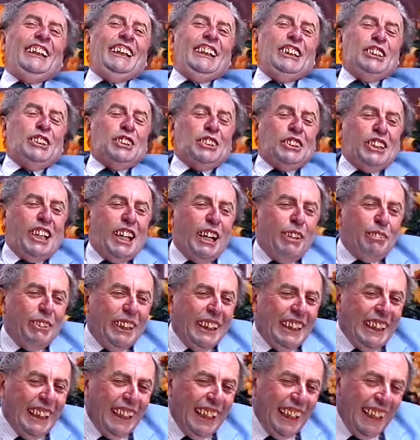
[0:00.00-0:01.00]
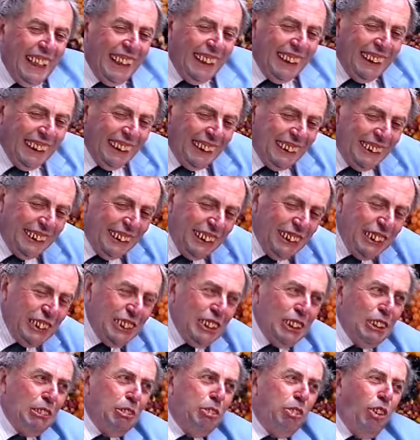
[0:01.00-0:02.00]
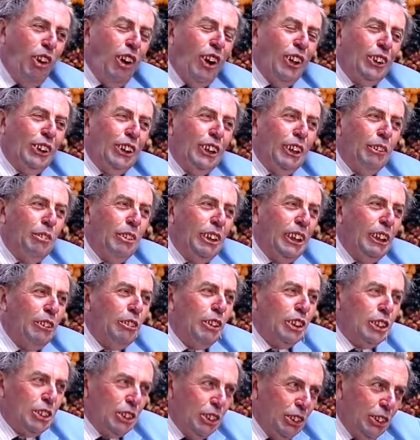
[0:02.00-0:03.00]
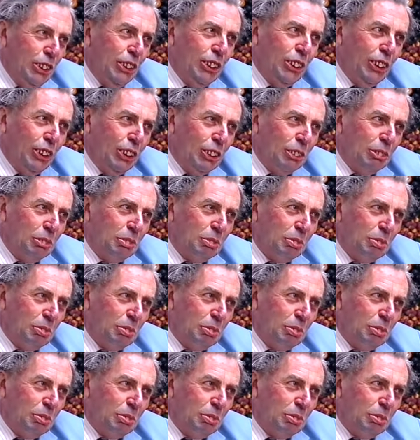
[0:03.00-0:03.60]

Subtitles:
this, Tammy. Did you find it a bit of a turn-on?